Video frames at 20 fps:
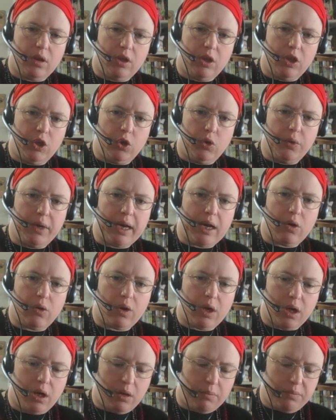You now
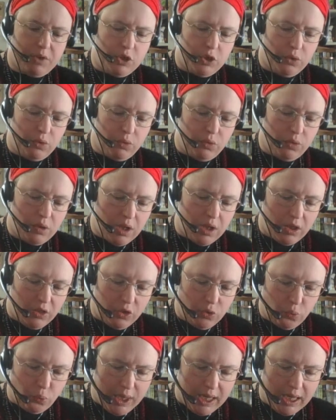come to the
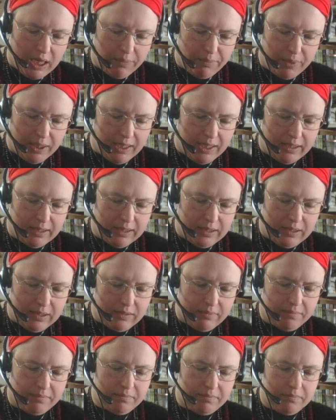week
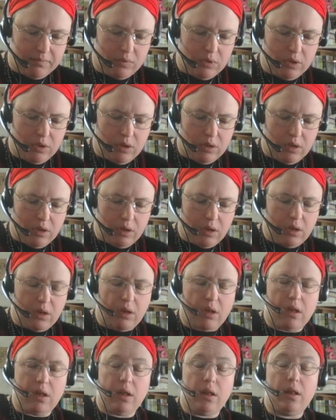beads.
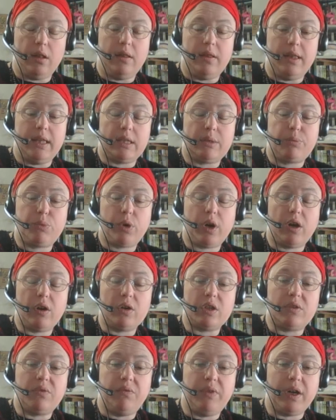This prayer
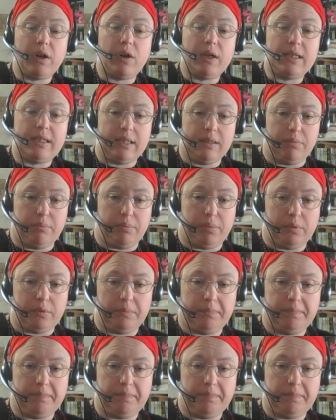is very simple.